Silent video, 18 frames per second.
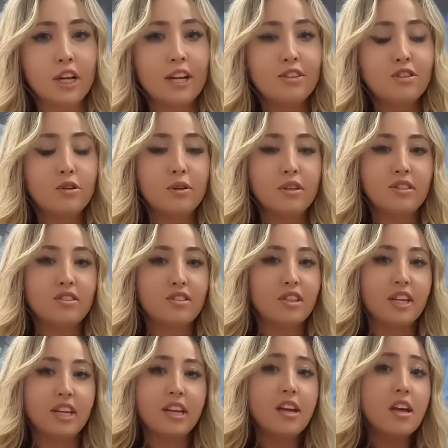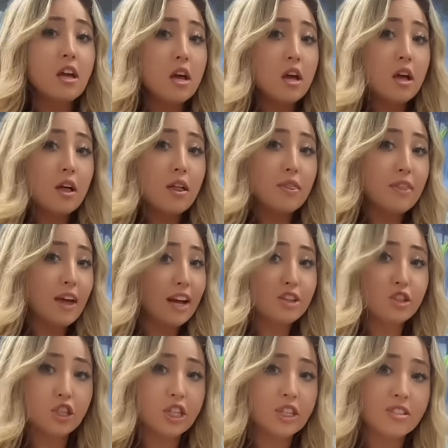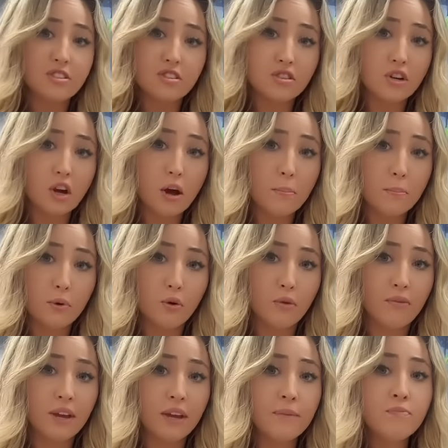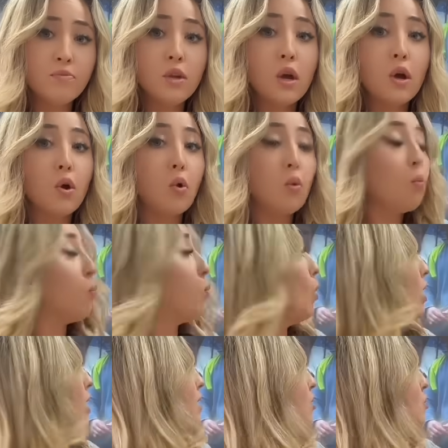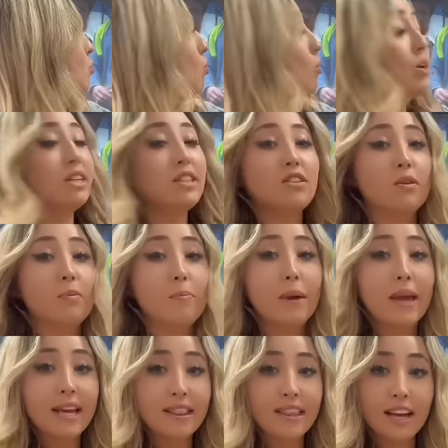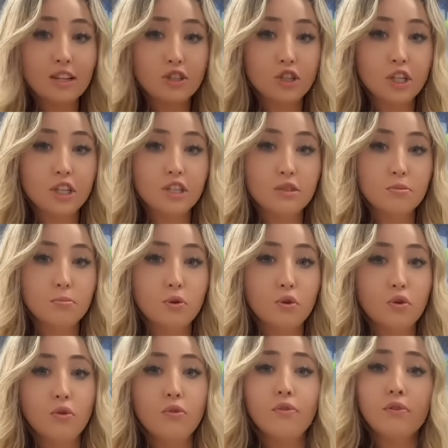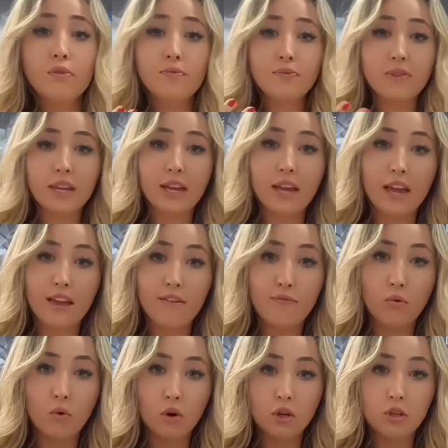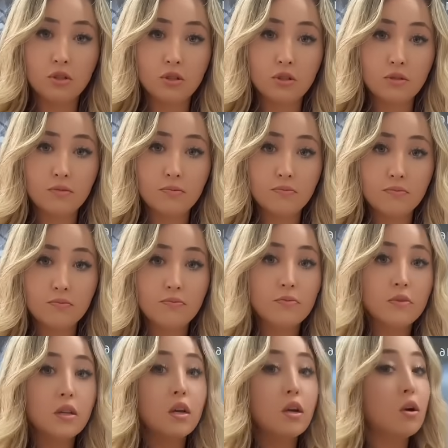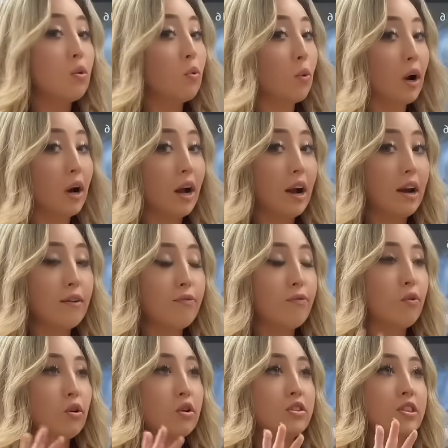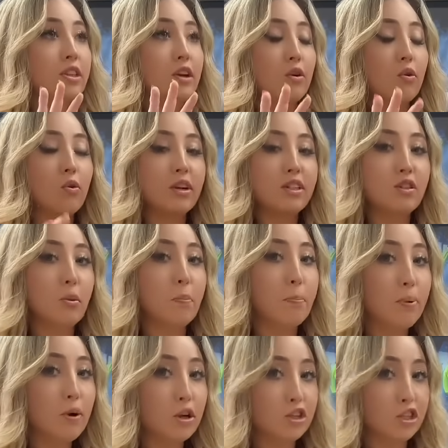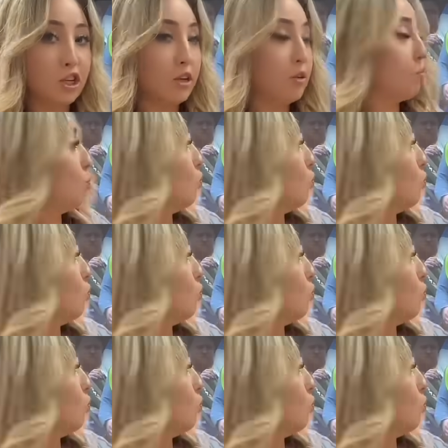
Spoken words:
As you can see, that cheese is not moving. What is going to make that cheese move? A force. What kind of force? They're going to push it.